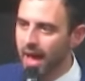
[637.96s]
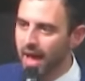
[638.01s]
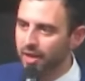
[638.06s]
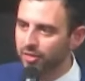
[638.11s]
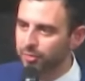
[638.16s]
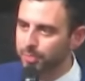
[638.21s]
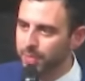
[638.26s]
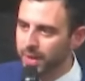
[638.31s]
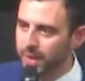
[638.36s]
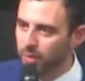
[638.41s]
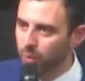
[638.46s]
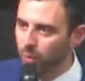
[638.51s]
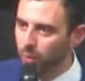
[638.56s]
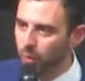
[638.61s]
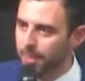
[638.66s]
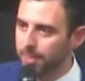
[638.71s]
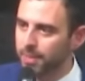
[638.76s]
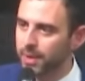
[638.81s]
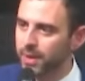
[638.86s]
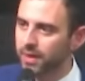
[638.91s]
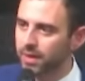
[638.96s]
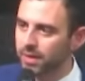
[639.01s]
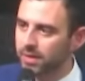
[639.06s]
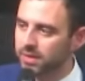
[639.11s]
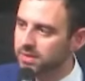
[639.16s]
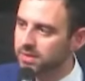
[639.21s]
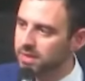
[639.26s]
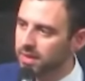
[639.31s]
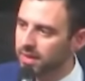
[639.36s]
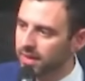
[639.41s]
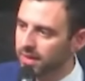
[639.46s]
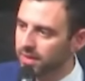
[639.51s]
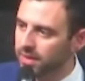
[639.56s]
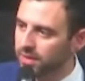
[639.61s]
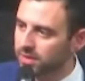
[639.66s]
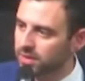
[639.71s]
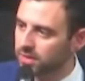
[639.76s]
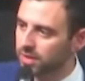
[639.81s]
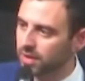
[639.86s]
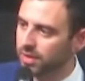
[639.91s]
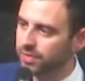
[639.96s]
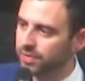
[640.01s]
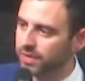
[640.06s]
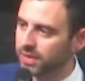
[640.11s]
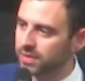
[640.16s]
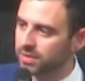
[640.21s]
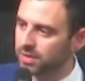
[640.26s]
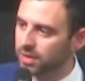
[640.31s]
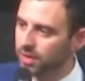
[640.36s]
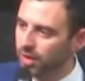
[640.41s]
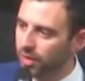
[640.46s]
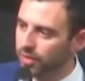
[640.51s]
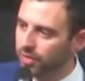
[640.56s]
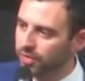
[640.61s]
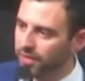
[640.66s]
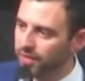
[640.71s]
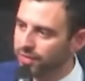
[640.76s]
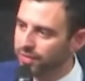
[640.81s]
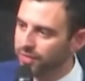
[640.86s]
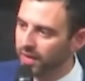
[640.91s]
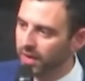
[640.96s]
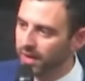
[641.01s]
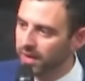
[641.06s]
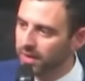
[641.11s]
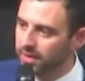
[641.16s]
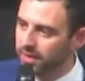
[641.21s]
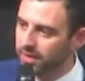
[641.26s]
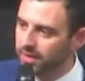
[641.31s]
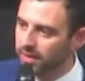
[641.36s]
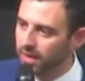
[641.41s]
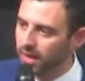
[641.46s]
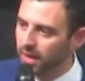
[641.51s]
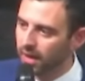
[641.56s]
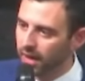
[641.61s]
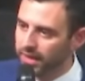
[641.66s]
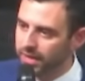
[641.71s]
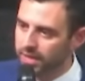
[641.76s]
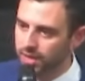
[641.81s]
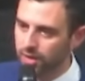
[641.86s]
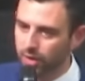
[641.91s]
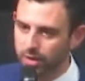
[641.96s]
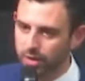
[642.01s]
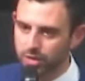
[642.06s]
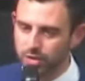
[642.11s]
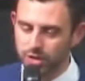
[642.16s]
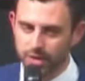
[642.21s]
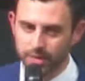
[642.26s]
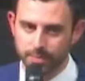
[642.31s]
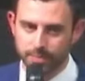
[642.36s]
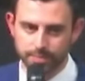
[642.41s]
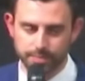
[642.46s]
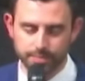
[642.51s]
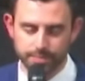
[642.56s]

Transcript: have been weaponized in the service of a violent ideology.